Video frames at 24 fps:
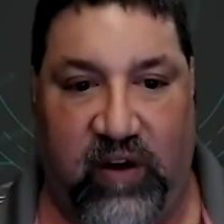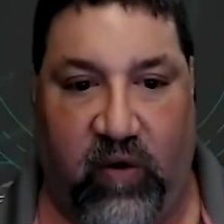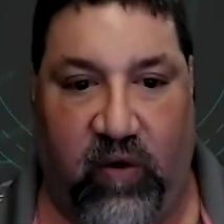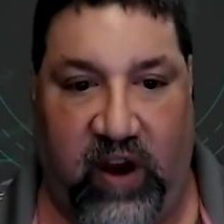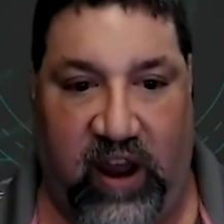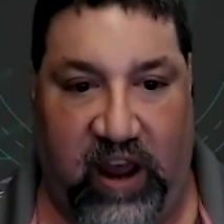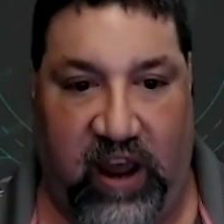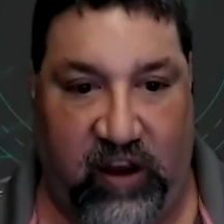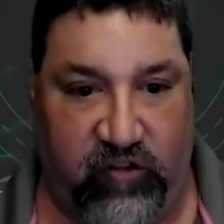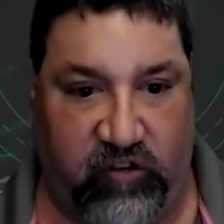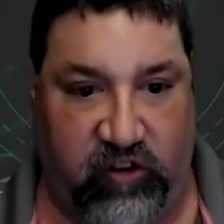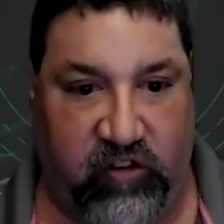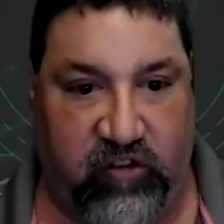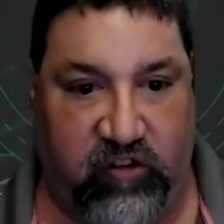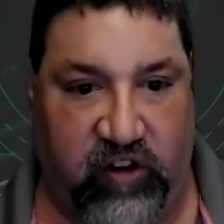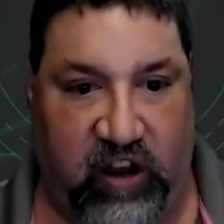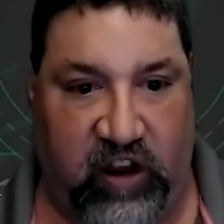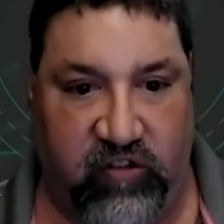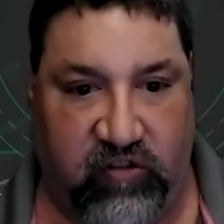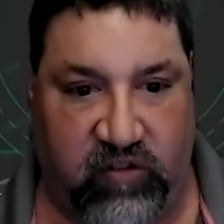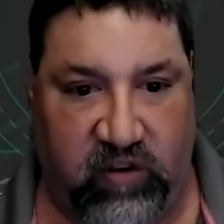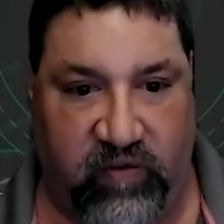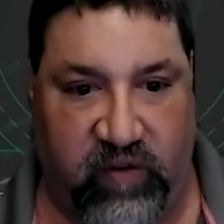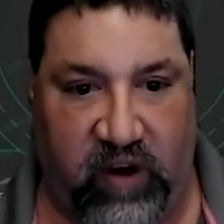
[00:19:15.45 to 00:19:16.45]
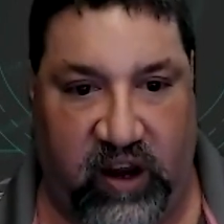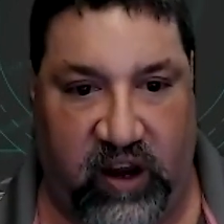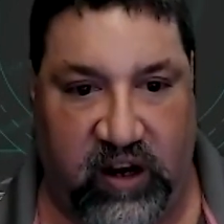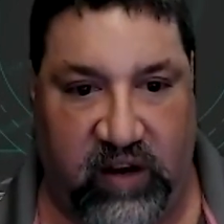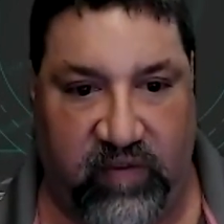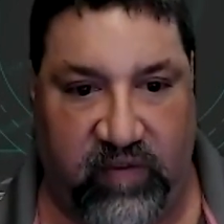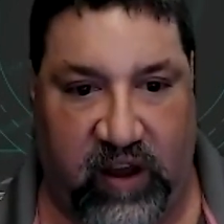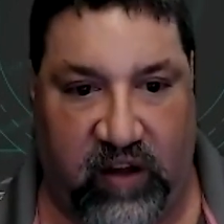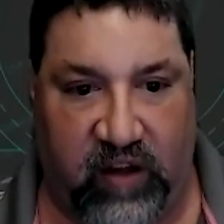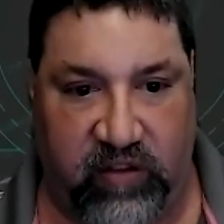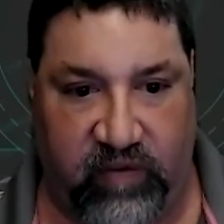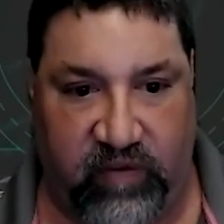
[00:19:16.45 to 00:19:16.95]
or has she changed her mind
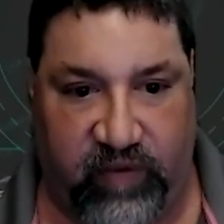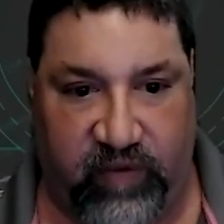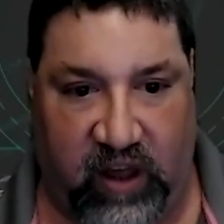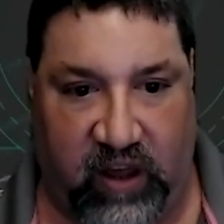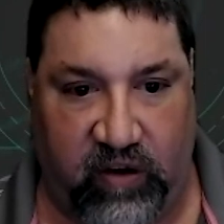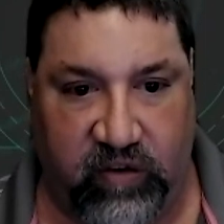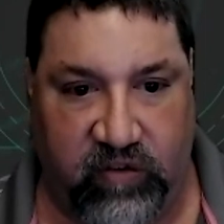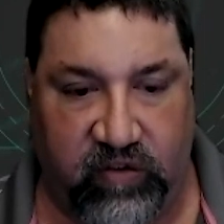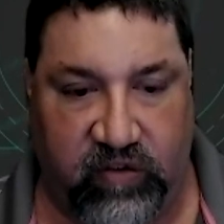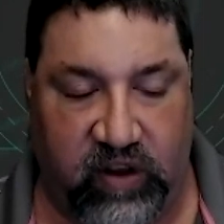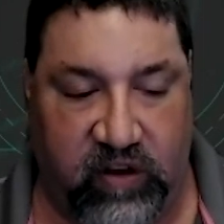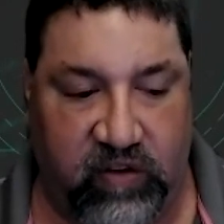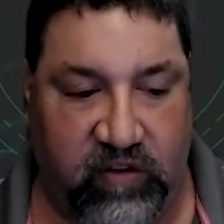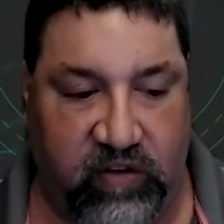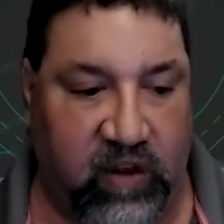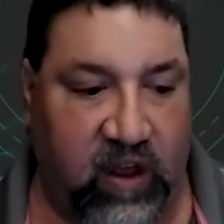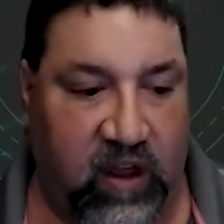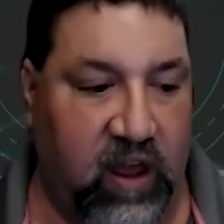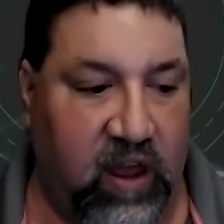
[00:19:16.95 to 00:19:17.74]
about the policies,